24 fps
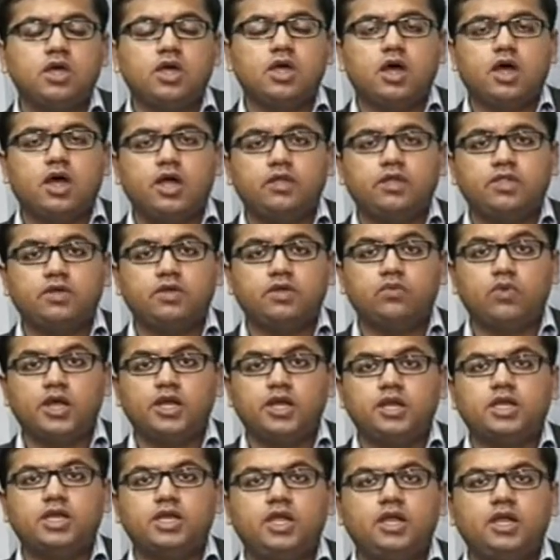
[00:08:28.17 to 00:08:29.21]
I think one
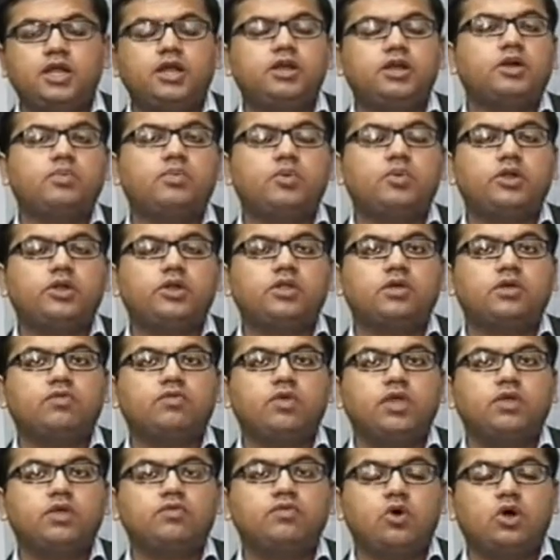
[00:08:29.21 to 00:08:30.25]
key data point that
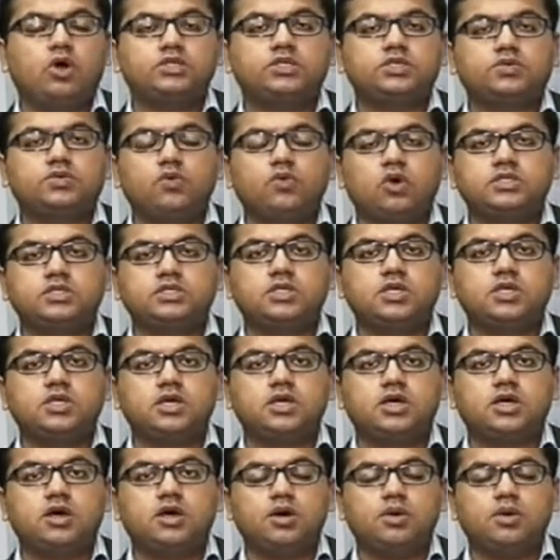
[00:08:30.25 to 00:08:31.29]
we watched was
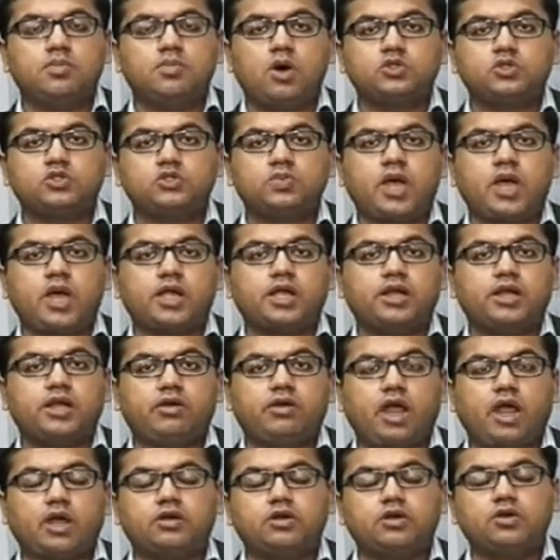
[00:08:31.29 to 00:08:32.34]
the bounce back in
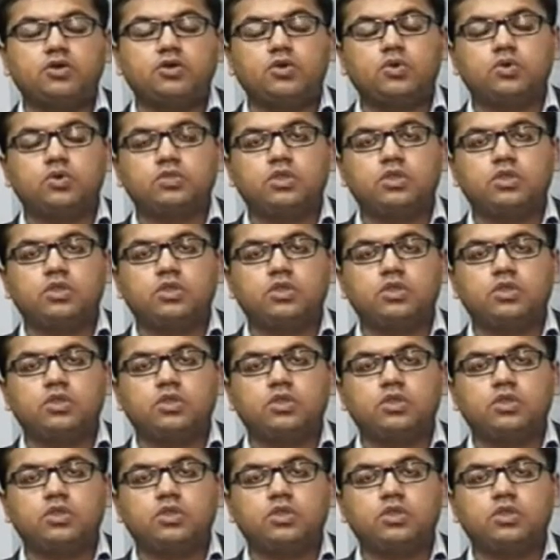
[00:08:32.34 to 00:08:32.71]
tractor growth.